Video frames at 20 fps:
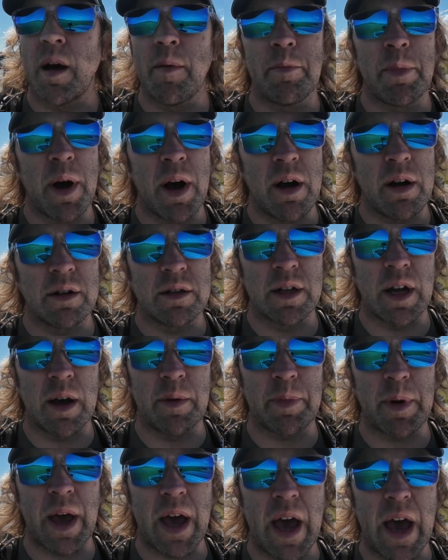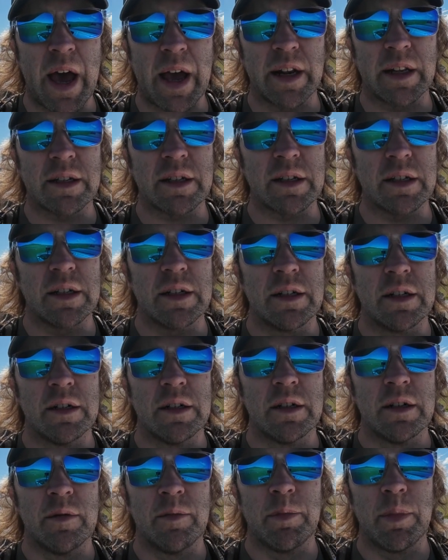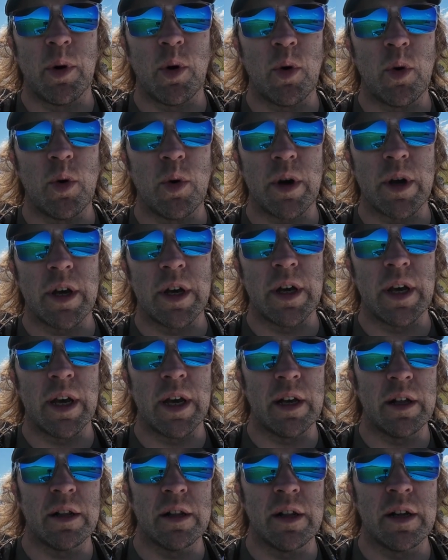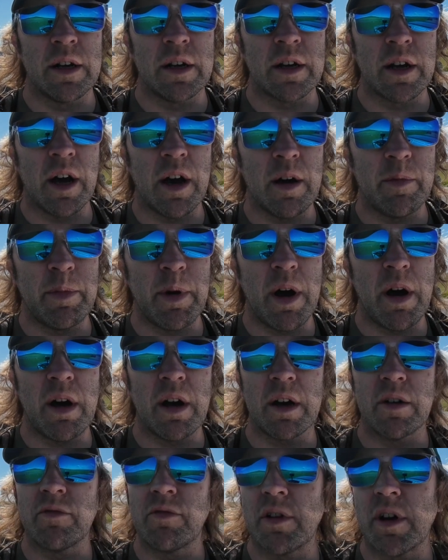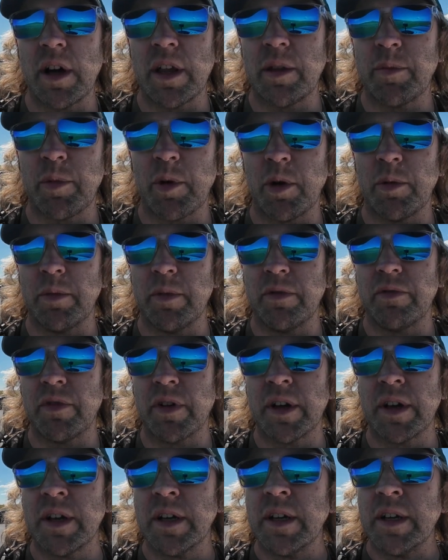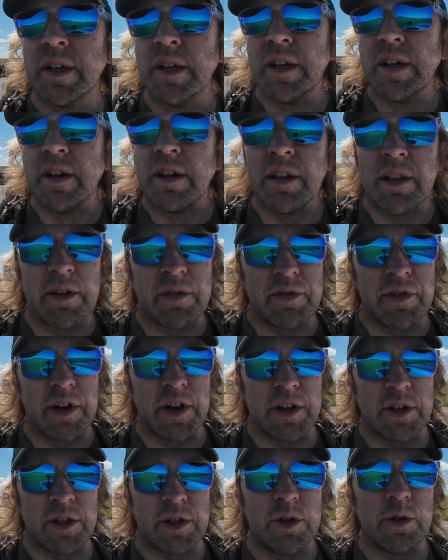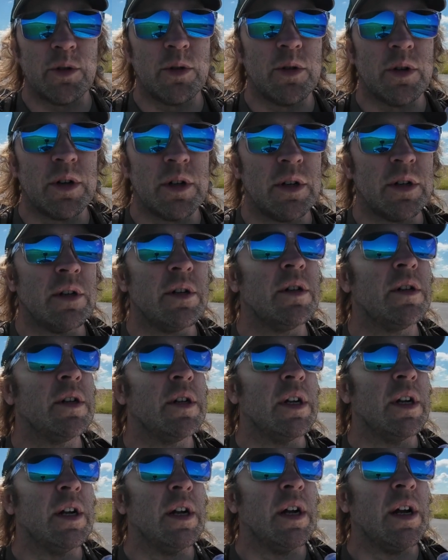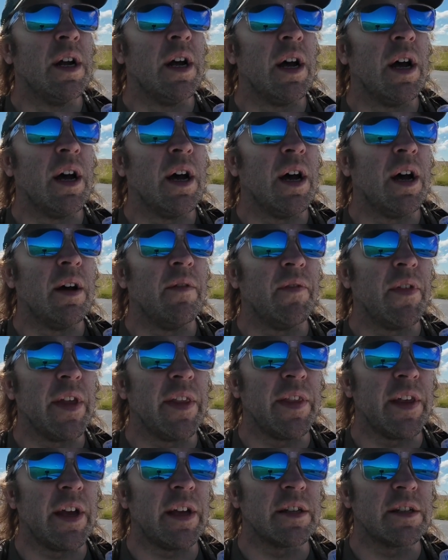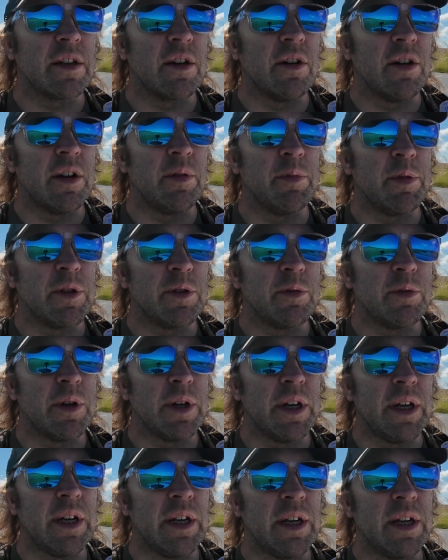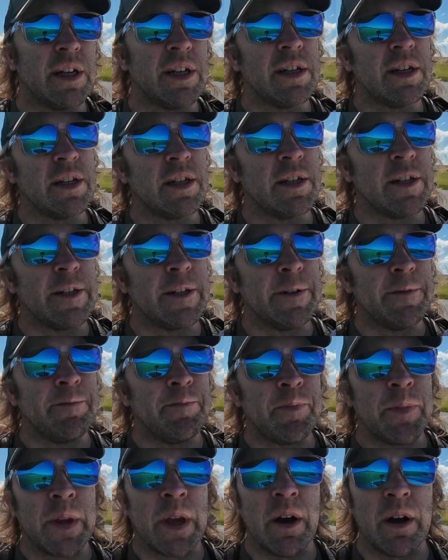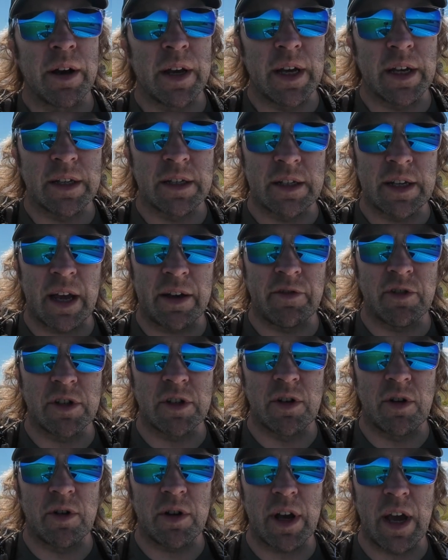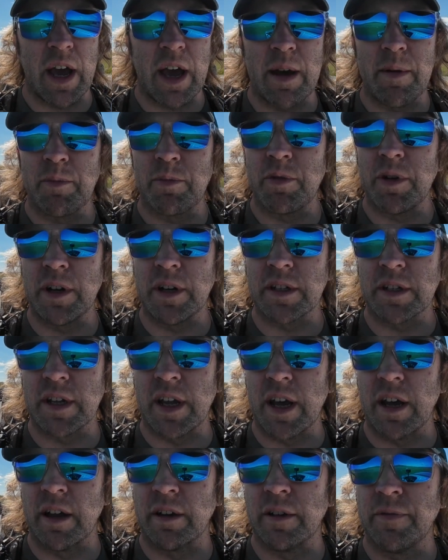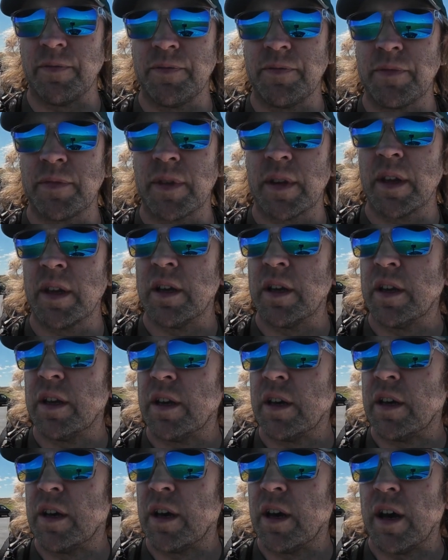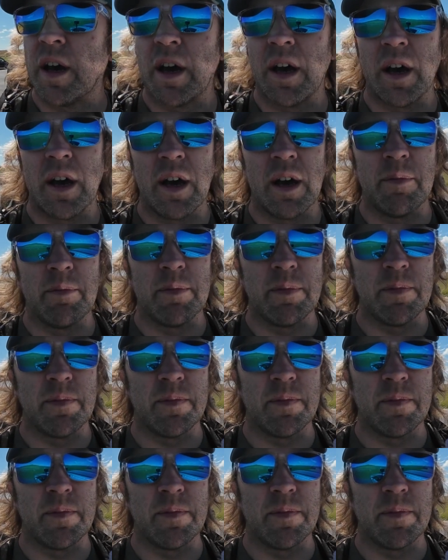parked up at Pork Hill car park, right at the bottom of the first tour. And that's kind of between, I guess, Tavistock and Princetown. So